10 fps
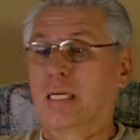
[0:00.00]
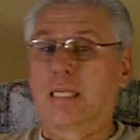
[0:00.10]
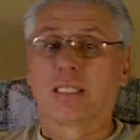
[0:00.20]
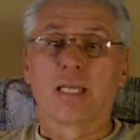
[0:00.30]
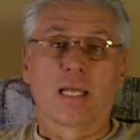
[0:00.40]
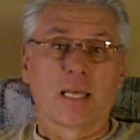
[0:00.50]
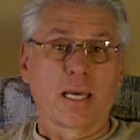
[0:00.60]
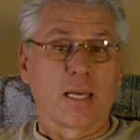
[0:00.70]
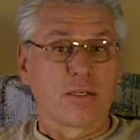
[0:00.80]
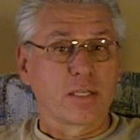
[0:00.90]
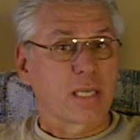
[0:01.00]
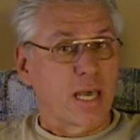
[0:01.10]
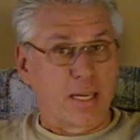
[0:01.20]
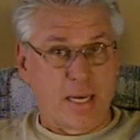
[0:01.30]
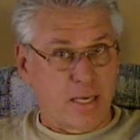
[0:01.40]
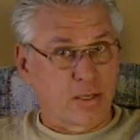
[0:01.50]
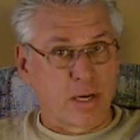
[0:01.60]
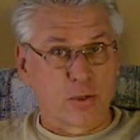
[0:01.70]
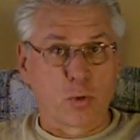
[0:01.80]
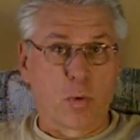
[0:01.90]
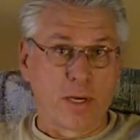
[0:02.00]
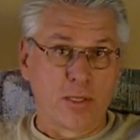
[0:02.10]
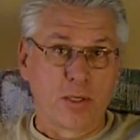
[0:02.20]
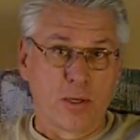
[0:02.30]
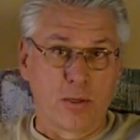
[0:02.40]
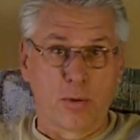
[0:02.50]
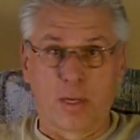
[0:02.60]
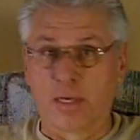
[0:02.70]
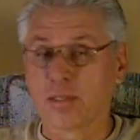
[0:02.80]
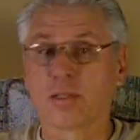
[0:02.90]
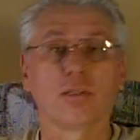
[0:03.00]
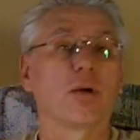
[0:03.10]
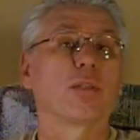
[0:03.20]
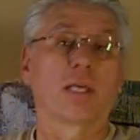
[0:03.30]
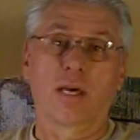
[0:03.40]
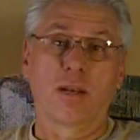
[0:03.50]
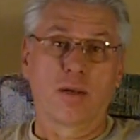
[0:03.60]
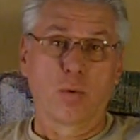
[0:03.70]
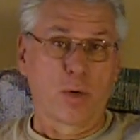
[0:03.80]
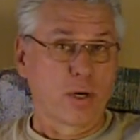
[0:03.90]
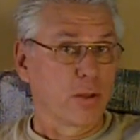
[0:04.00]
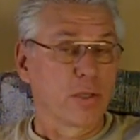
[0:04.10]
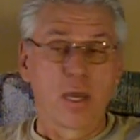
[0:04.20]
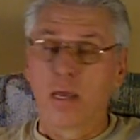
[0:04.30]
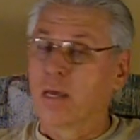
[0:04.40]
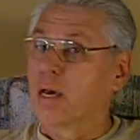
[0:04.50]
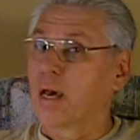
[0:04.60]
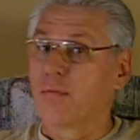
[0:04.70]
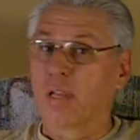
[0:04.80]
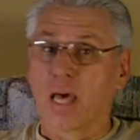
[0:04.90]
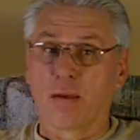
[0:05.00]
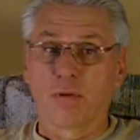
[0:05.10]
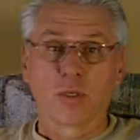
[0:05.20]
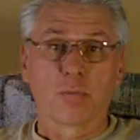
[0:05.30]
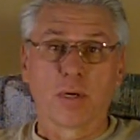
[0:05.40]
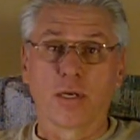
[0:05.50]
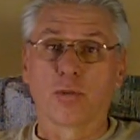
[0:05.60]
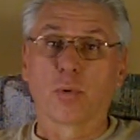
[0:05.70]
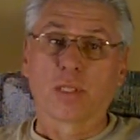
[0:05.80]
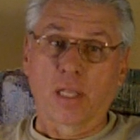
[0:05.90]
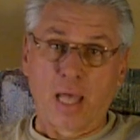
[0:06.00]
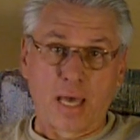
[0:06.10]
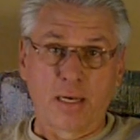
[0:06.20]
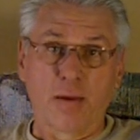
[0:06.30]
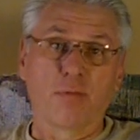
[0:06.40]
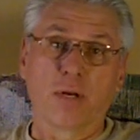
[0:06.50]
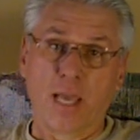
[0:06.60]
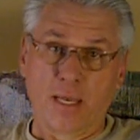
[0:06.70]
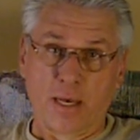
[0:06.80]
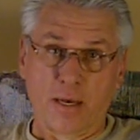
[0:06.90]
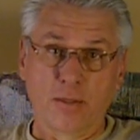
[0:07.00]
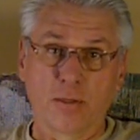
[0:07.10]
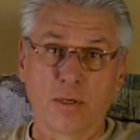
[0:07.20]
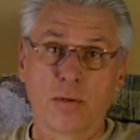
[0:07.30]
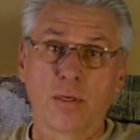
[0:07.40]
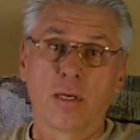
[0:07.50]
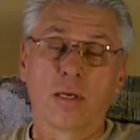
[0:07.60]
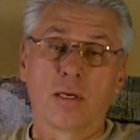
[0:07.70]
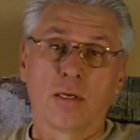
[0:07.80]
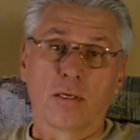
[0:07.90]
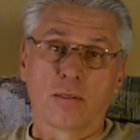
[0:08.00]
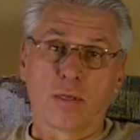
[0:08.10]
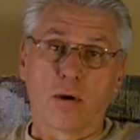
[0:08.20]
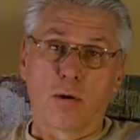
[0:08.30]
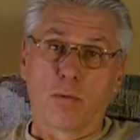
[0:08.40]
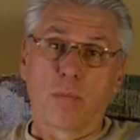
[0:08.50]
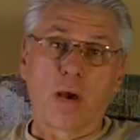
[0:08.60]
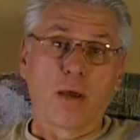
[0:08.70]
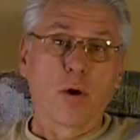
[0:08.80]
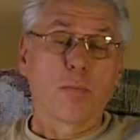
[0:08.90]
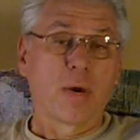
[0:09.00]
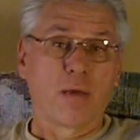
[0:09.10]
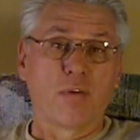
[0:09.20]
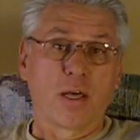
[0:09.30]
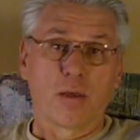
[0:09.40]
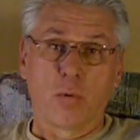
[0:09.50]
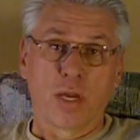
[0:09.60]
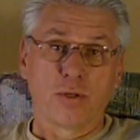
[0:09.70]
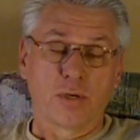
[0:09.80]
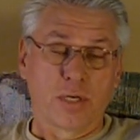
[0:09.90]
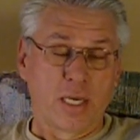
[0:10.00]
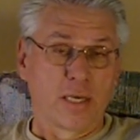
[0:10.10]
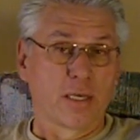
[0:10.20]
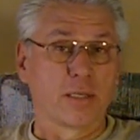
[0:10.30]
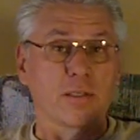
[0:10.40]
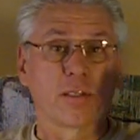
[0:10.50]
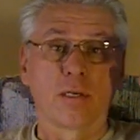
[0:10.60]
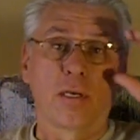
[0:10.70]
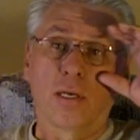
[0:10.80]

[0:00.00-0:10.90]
It's not like I just got an SR-22 and this is the only gun in the world. I have a lot of experience with a lot of different handguns. So I hope my evaluation is